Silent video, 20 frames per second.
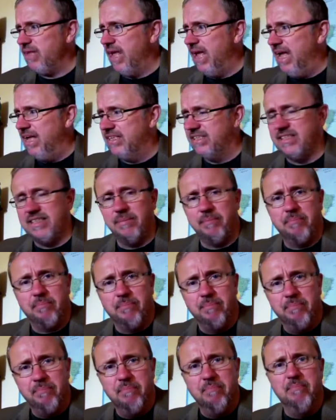As the
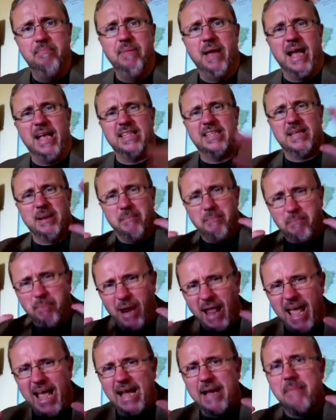as the
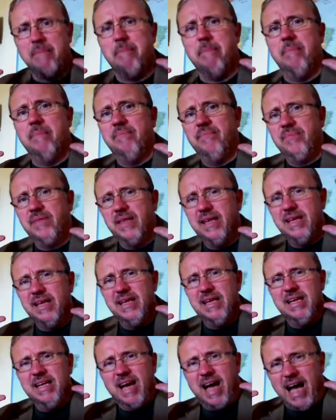Black
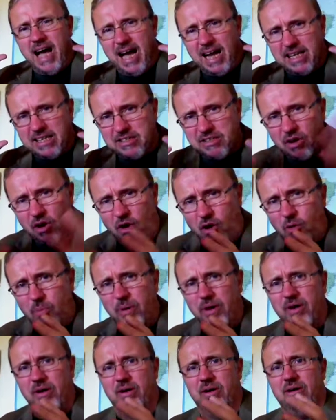
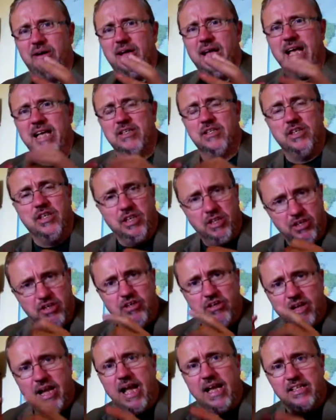October, as
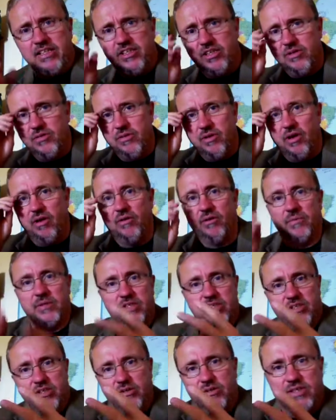you guys do know, there was
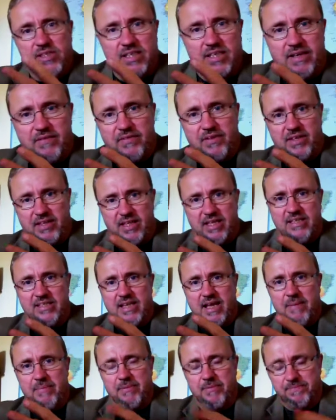two significant things
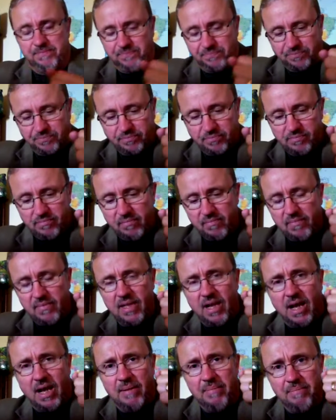happened.
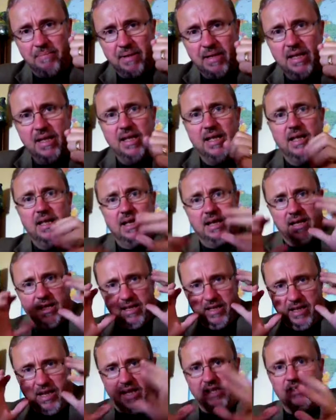On
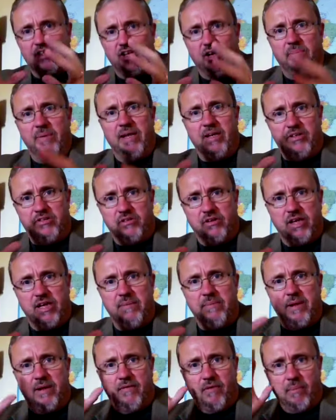God showed me a
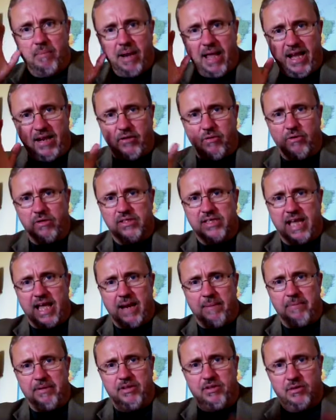dream of a black horse
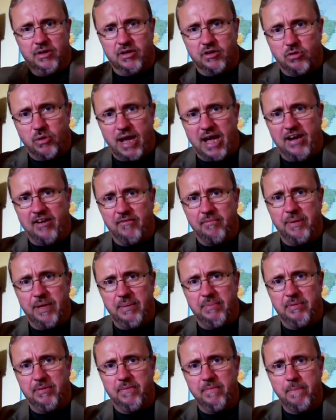galloping through a crowd of
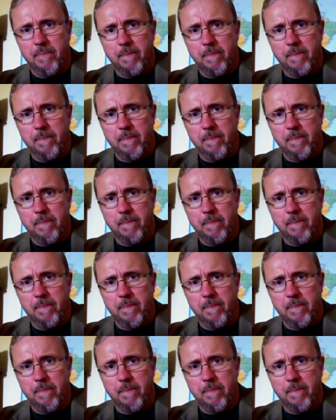people,